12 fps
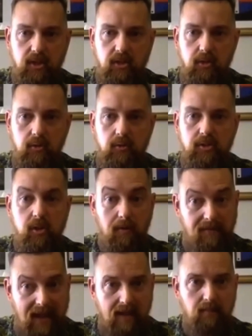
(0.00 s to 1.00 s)
choose your
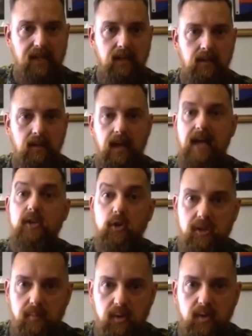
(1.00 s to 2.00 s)
family and your
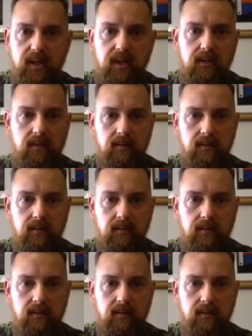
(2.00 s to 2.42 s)
community.